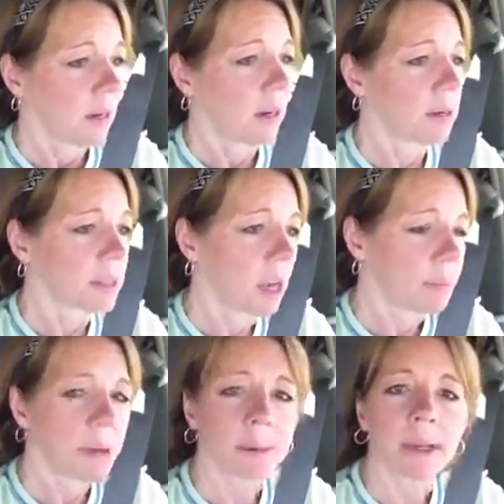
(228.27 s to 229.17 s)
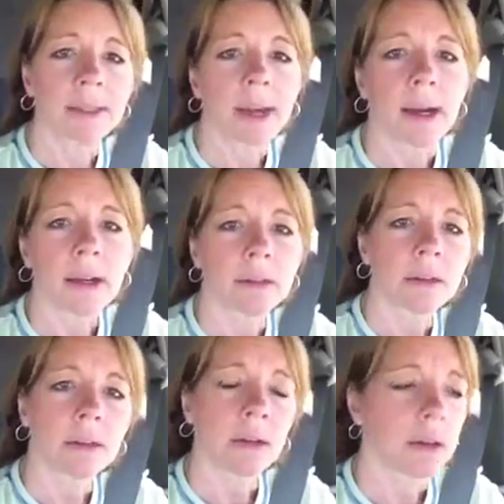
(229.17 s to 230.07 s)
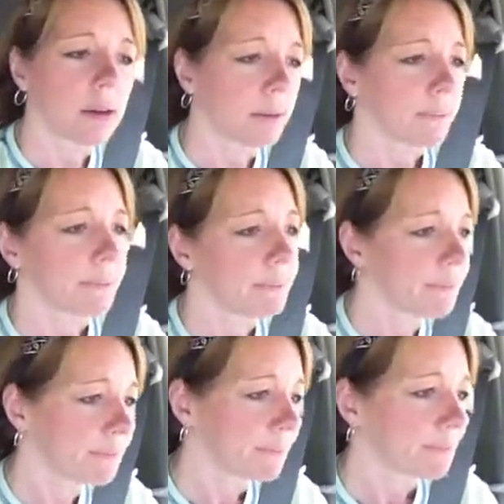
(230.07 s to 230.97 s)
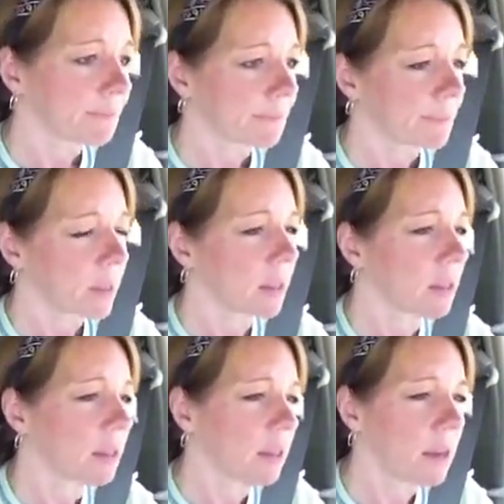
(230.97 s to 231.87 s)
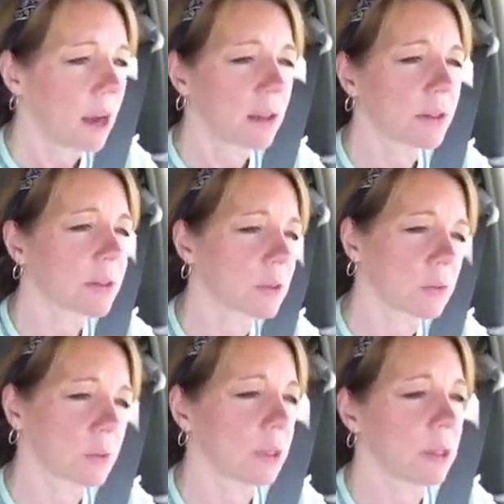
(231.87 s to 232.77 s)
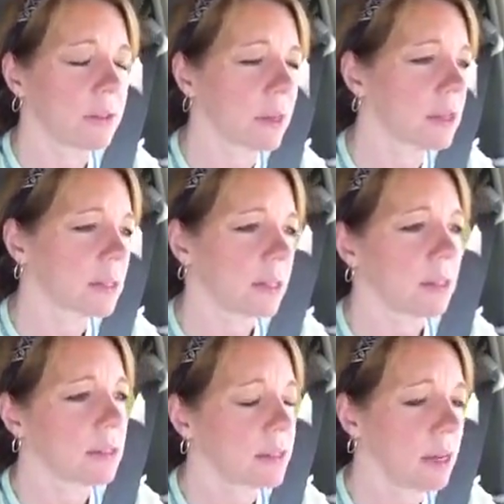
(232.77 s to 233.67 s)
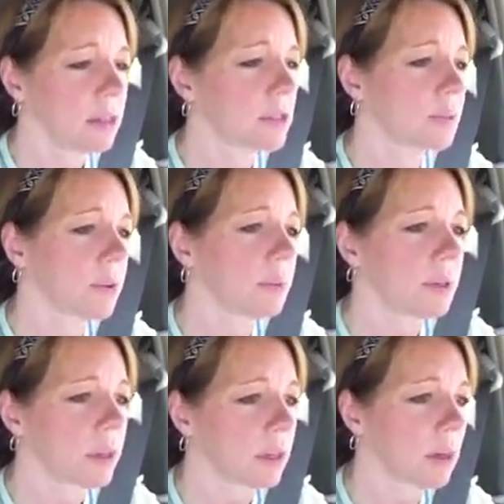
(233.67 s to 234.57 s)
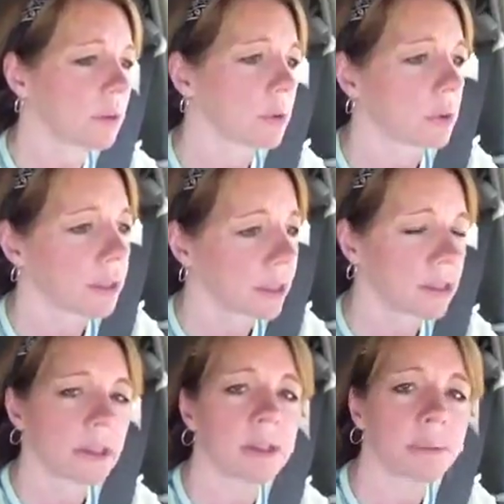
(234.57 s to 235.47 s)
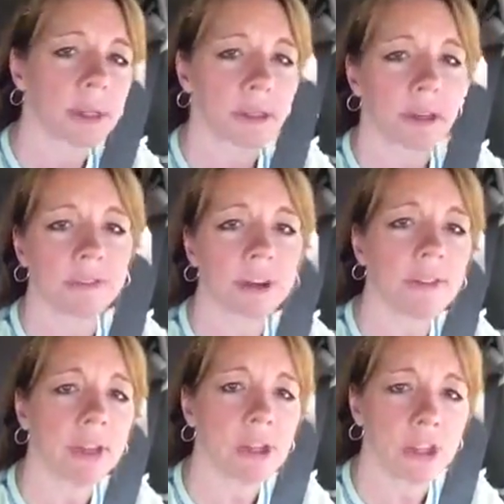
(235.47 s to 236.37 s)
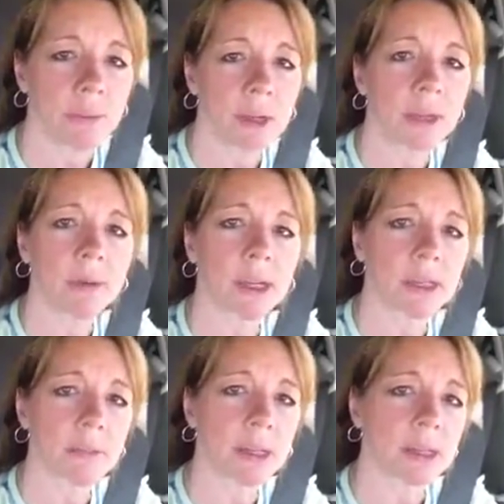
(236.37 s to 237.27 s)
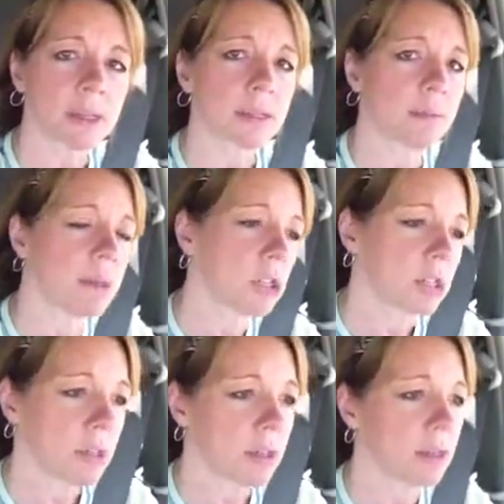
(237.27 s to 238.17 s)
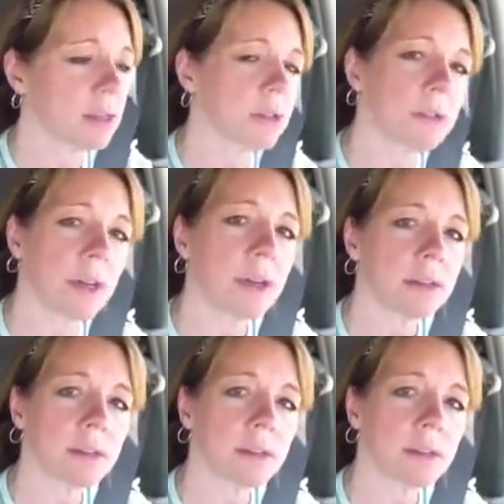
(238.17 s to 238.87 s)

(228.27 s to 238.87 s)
I was happy about that. Um, yeah, I don't think there's really anything else I need to say. I just really wanted to get on real quick and tell you about that 5-HTP because I meant to mention that yesterday.